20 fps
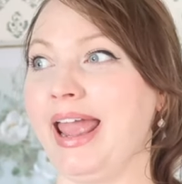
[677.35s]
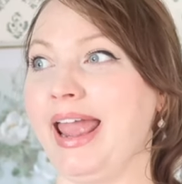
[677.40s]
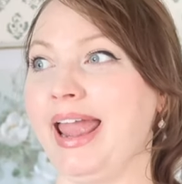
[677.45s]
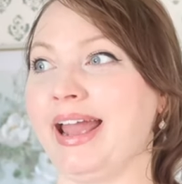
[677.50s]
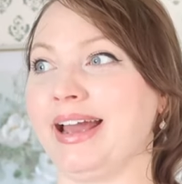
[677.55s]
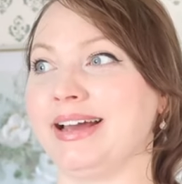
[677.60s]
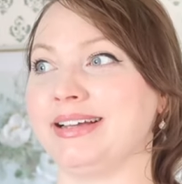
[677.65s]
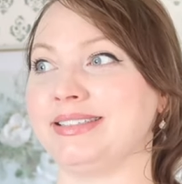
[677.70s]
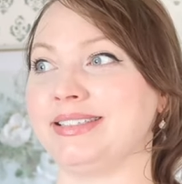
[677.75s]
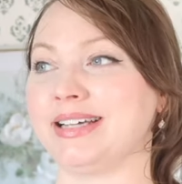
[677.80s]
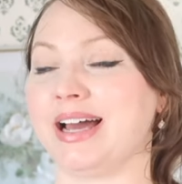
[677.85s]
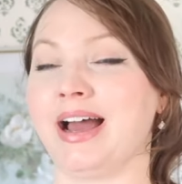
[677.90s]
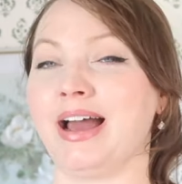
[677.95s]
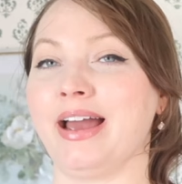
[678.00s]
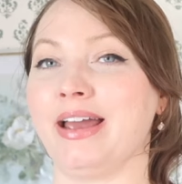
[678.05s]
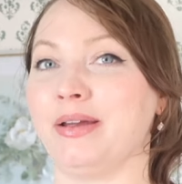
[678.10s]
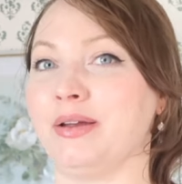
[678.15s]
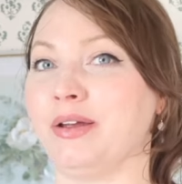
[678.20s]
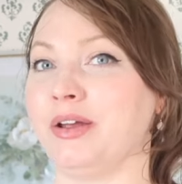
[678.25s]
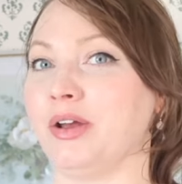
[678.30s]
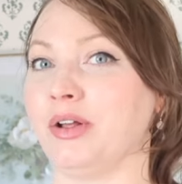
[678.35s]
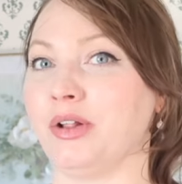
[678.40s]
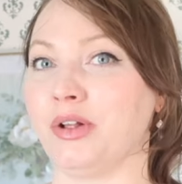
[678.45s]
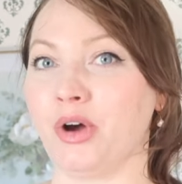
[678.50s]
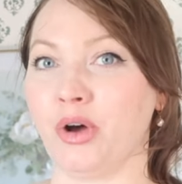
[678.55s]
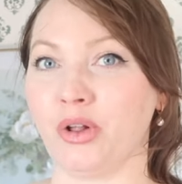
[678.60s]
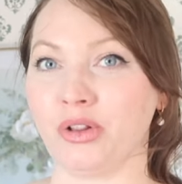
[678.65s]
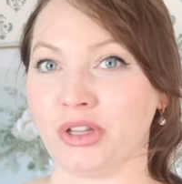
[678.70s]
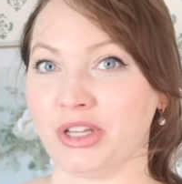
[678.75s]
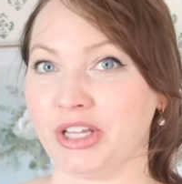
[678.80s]
And I
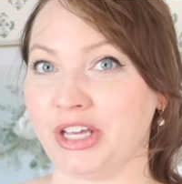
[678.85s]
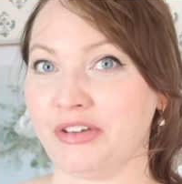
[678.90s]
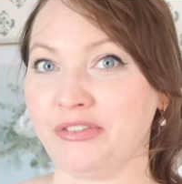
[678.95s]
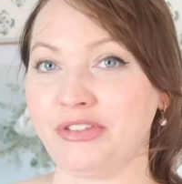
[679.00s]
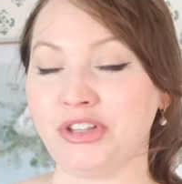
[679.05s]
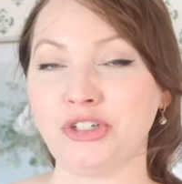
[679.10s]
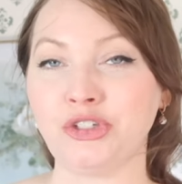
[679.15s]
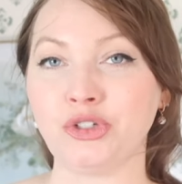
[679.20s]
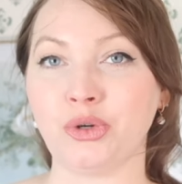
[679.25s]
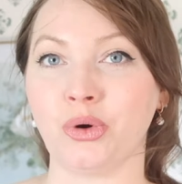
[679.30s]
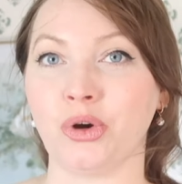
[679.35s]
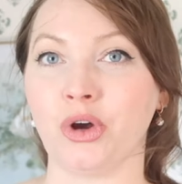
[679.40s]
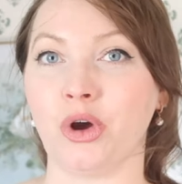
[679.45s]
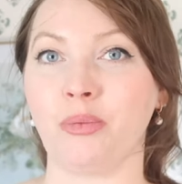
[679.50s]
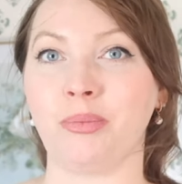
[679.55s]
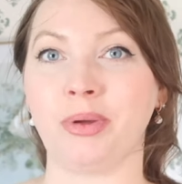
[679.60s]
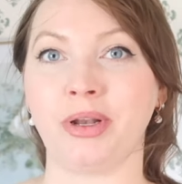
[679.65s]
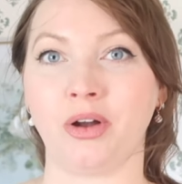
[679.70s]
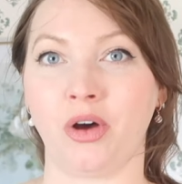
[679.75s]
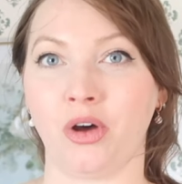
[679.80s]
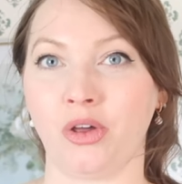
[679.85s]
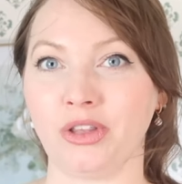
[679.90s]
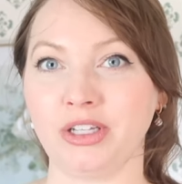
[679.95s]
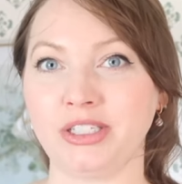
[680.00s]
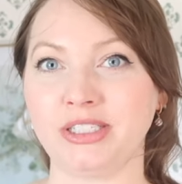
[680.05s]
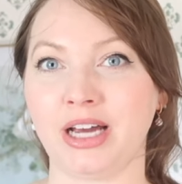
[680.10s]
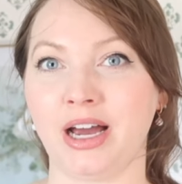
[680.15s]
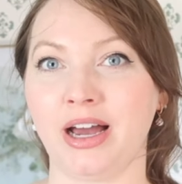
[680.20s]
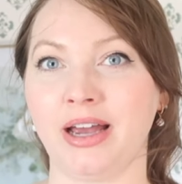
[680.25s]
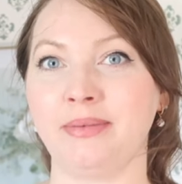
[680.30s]
leave the door open all the
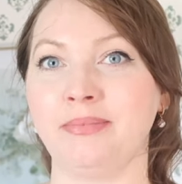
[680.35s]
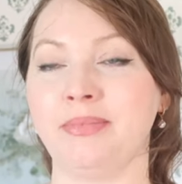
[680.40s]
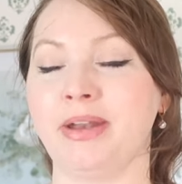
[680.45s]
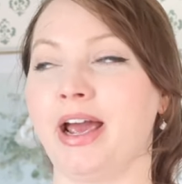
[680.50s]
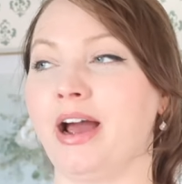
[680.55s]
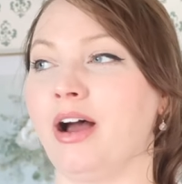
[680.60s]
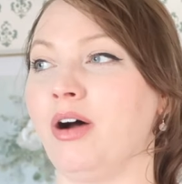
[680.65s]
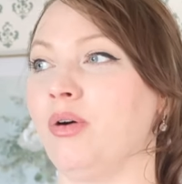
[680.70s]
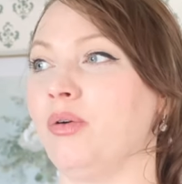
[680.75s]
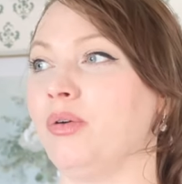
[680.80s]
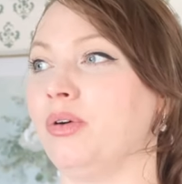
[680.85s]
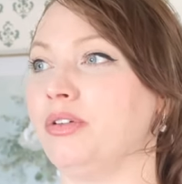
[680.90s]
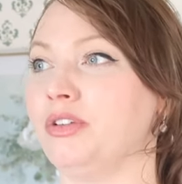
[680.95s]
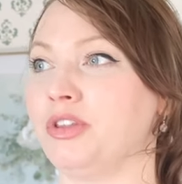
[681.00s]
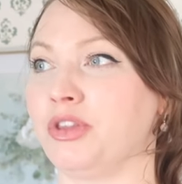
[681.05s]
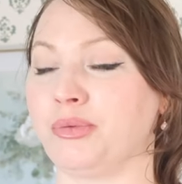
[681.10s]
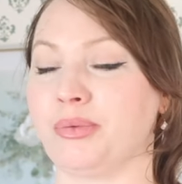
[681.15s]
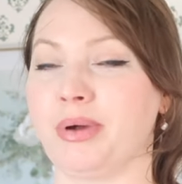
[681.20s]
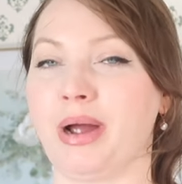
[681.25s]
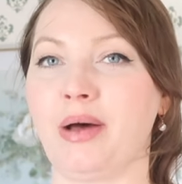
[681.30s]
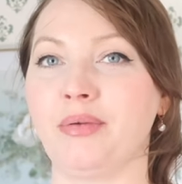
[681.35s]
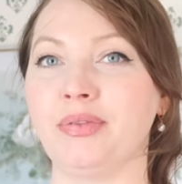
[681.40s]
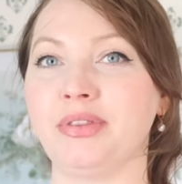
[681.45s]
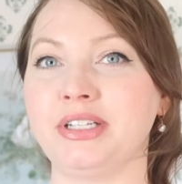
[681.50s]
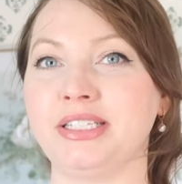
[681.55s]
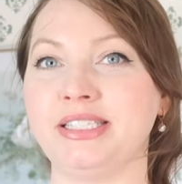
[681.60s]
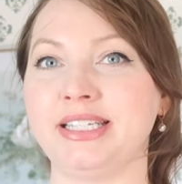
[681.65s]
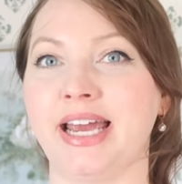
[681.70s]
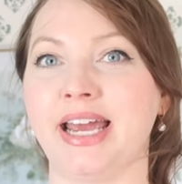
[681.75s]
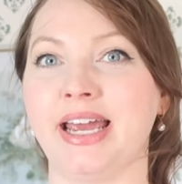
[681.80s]
time now throughout
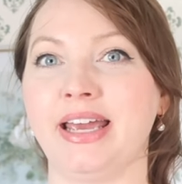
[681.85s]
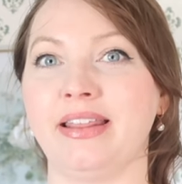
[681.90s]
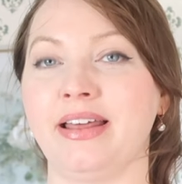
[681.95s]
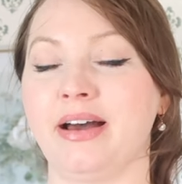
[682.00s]
the day.